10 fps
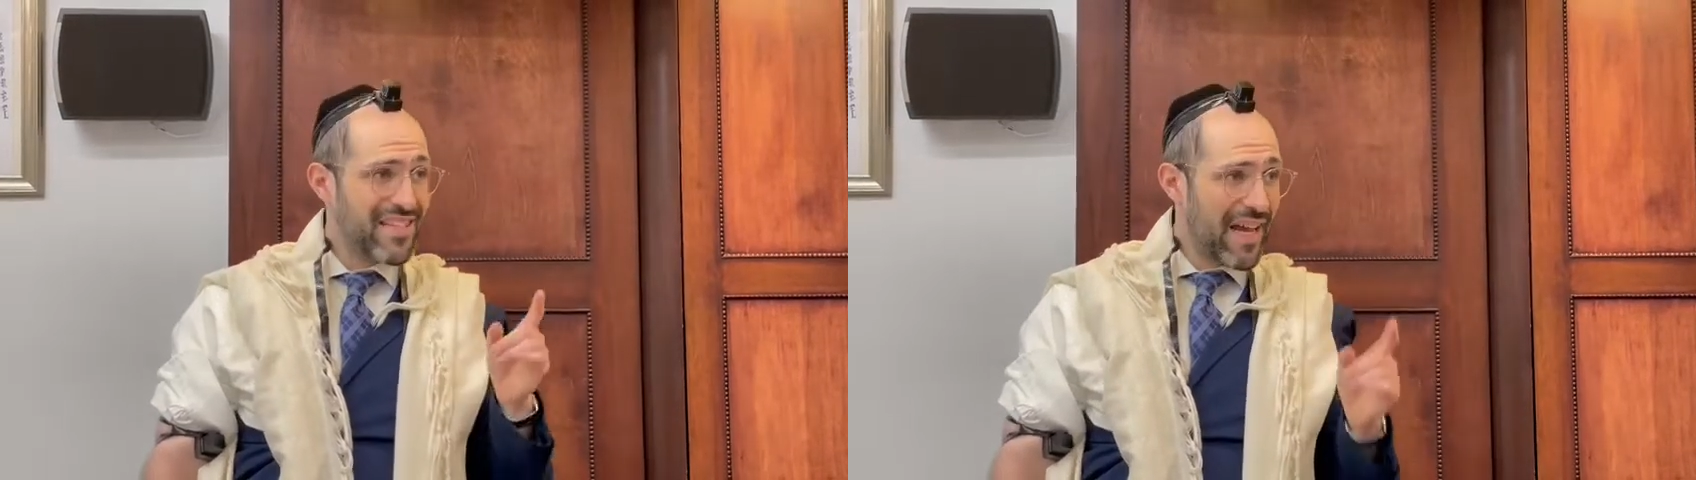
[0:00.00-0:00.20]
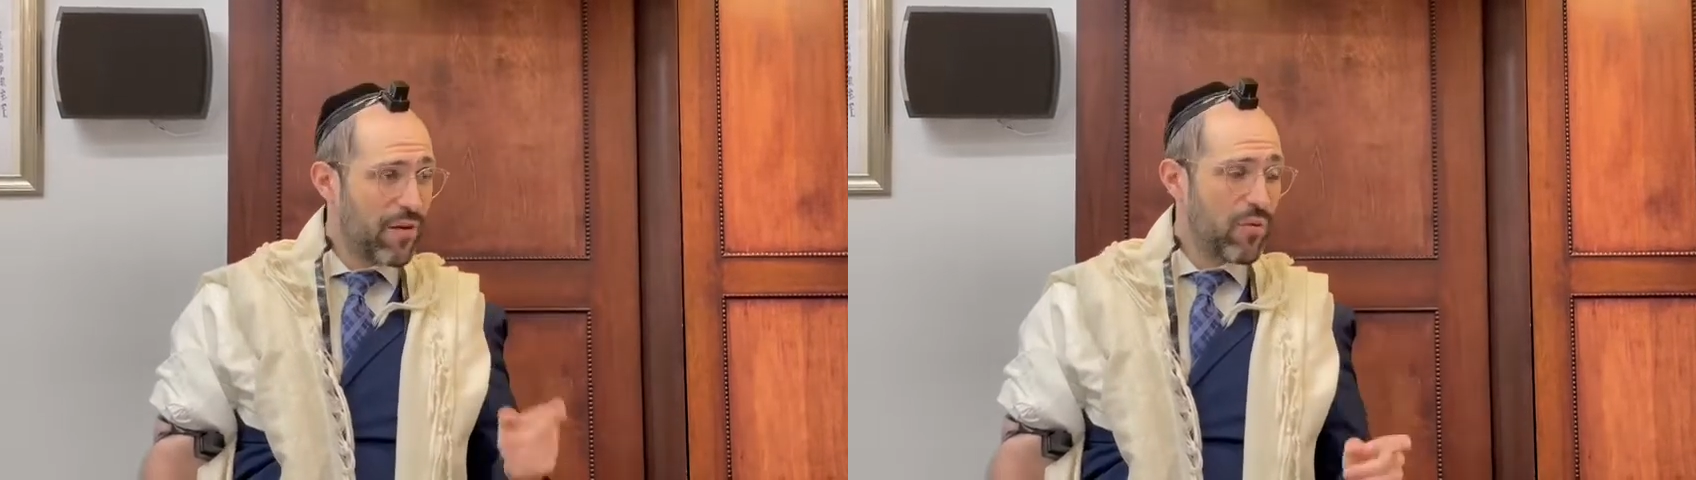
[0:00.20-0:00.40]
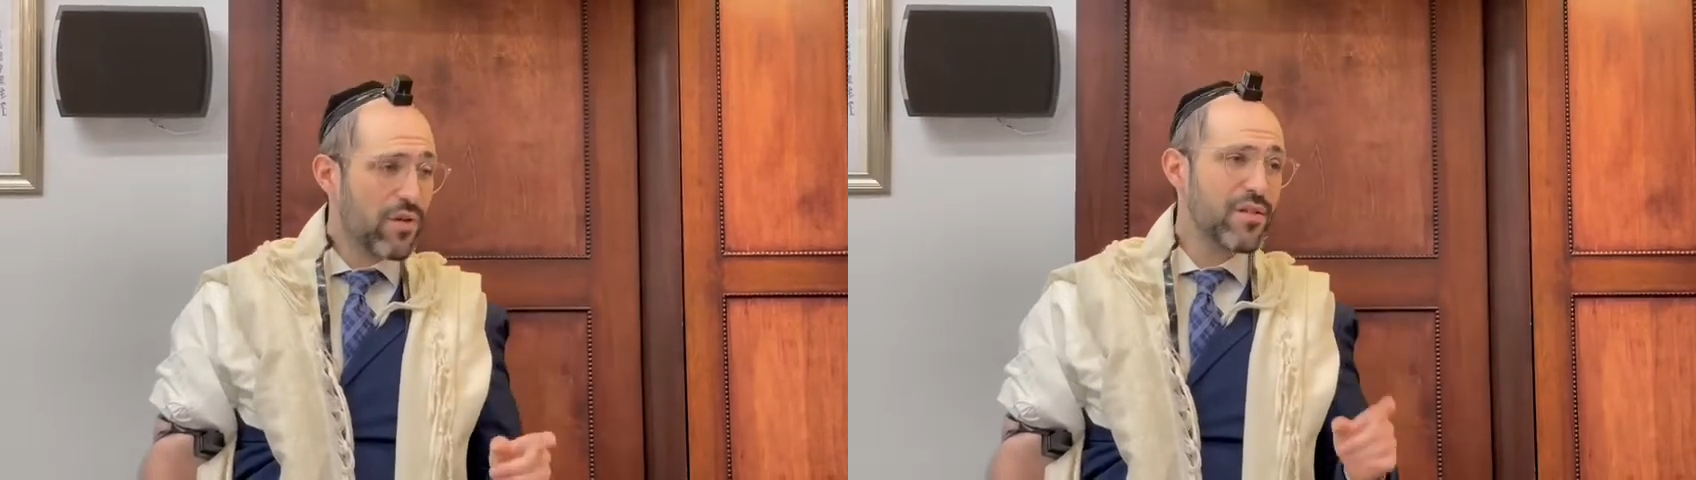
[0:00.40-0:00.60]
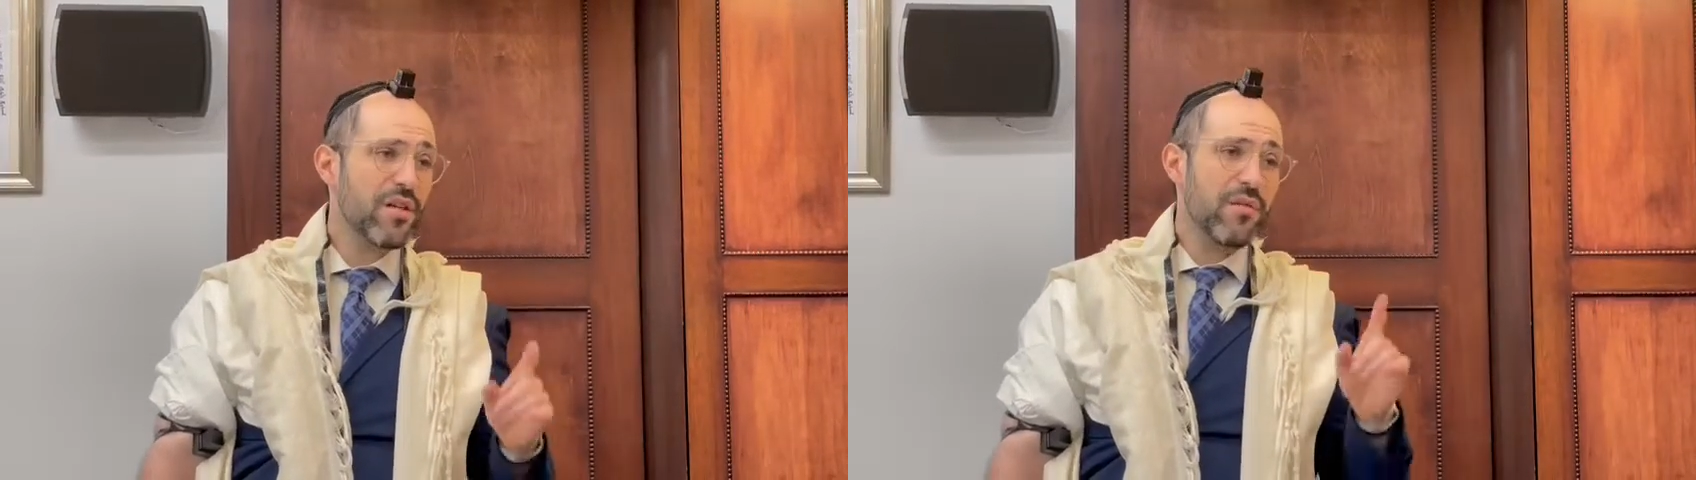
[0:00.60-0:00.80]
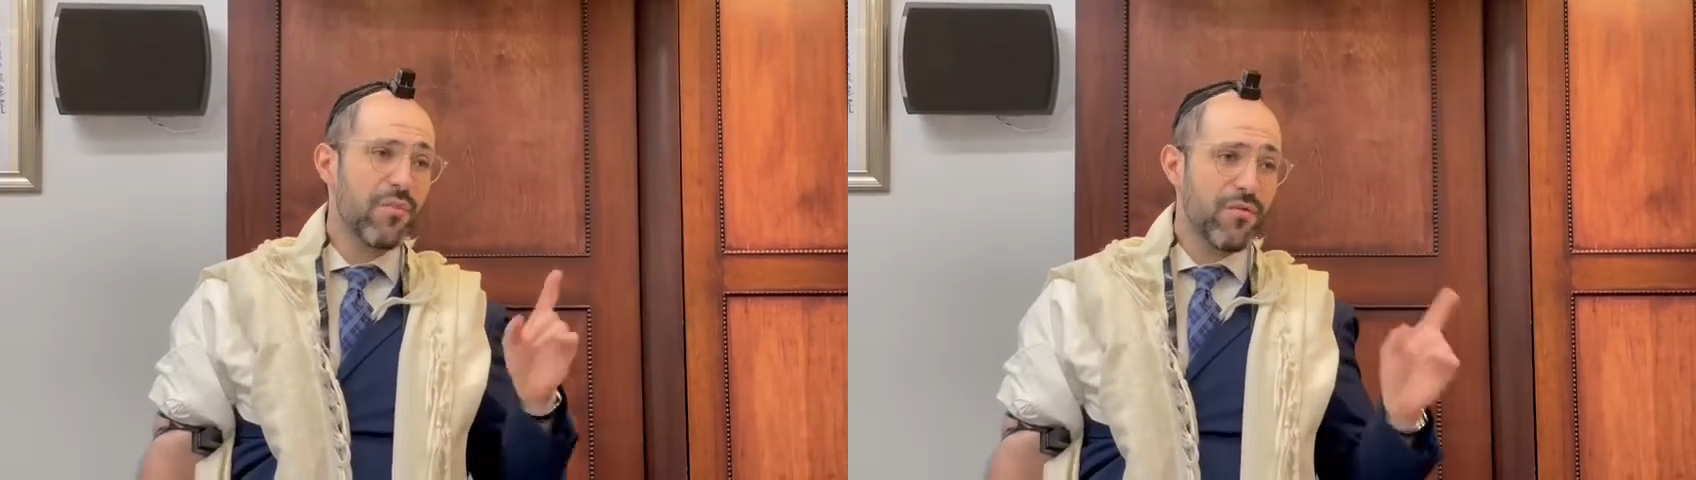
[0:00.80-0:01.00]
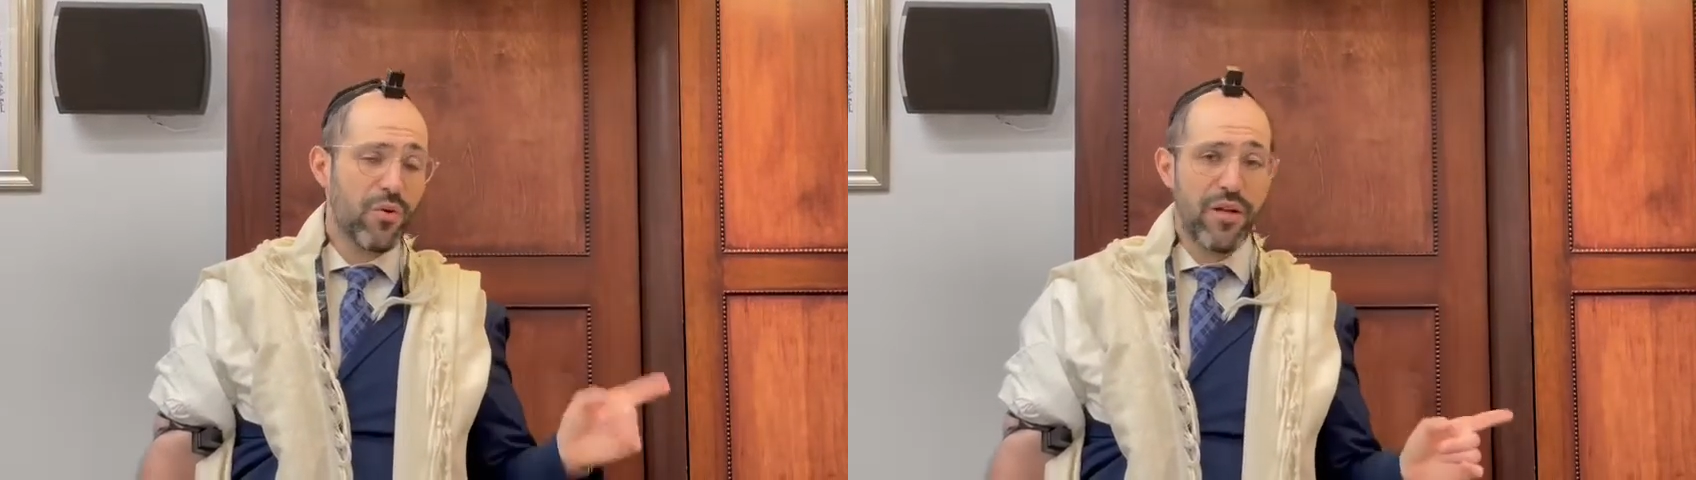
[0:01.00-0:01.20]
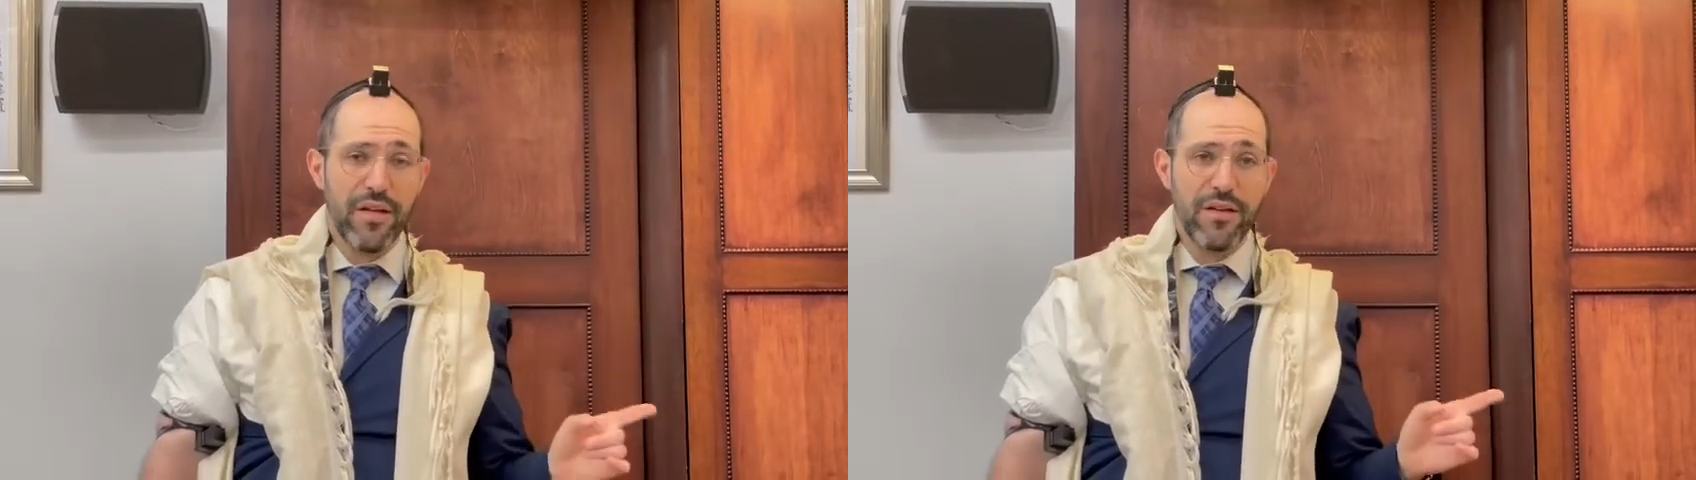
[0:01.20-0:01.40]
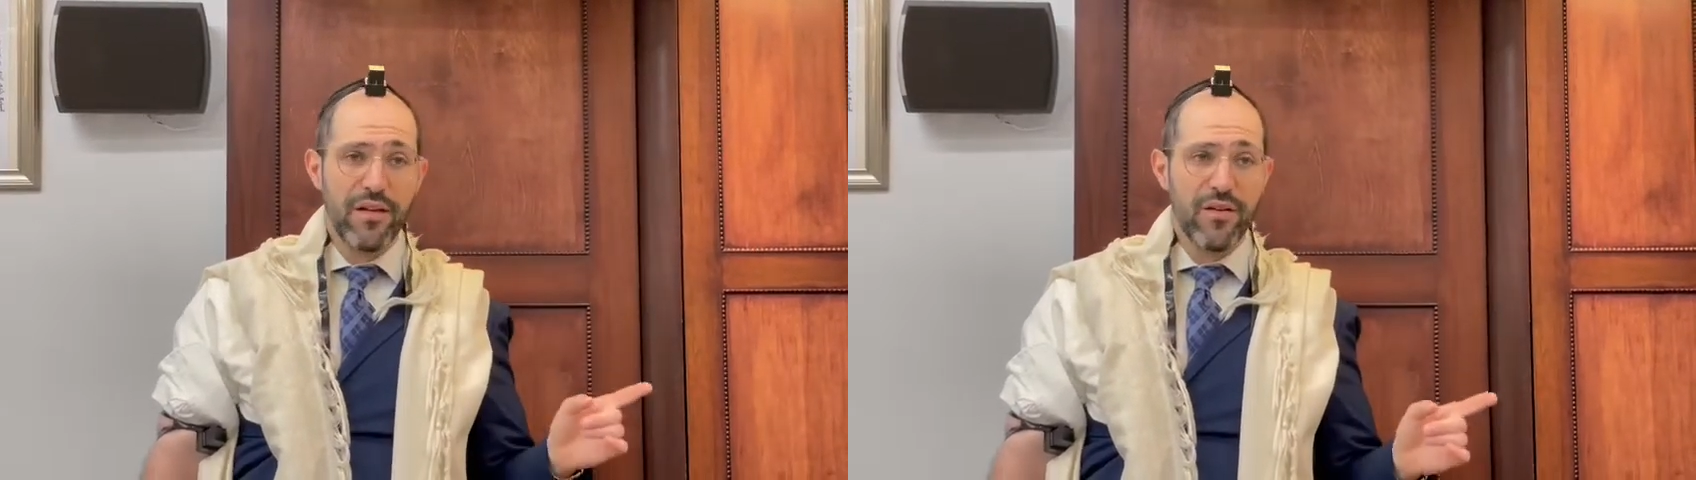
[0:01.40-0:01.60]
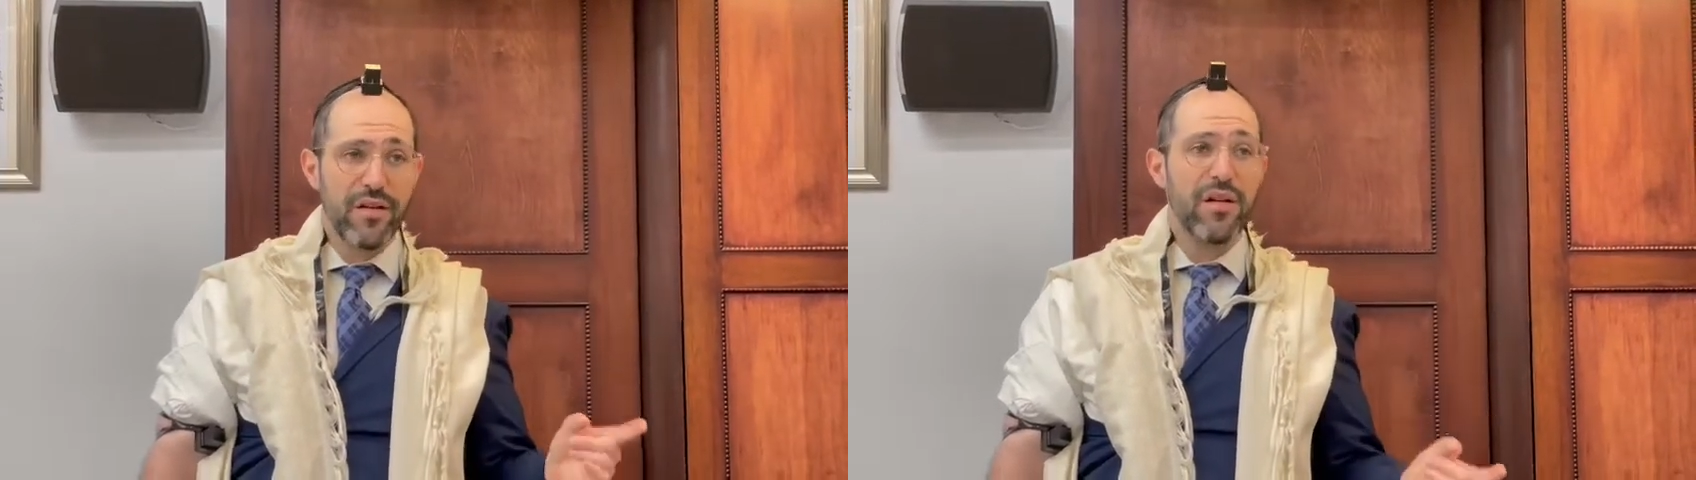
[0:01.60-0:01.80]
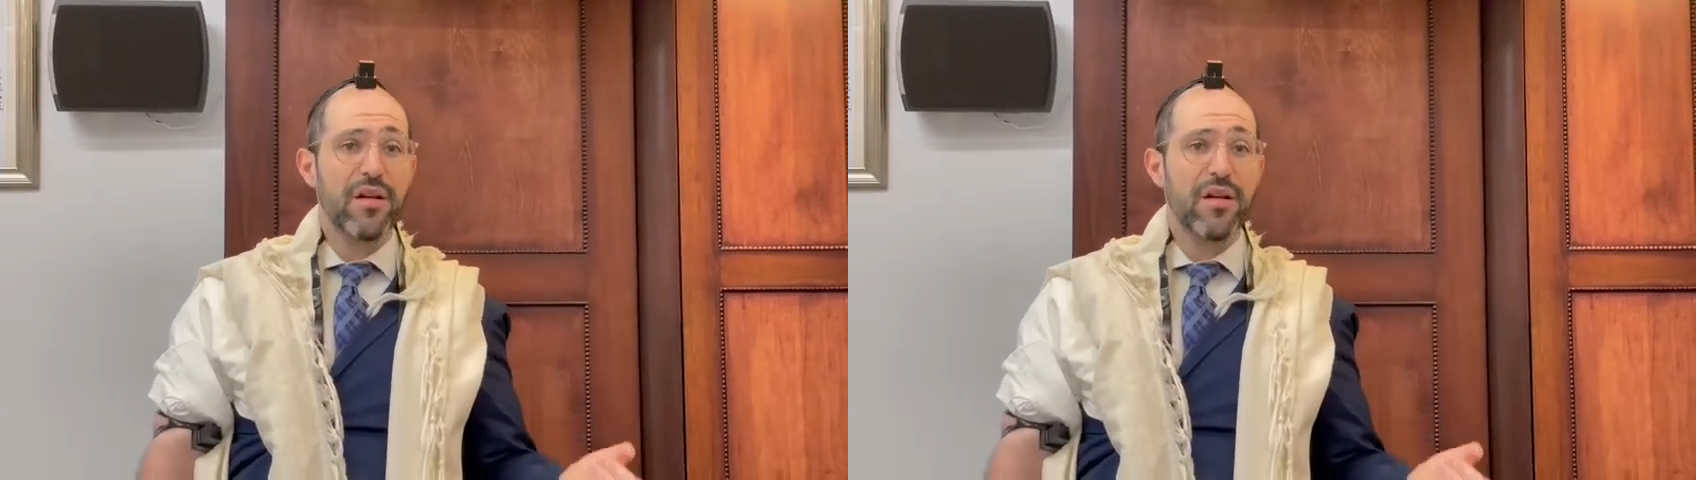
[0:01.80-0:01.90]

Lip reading: hours before you eat dairy.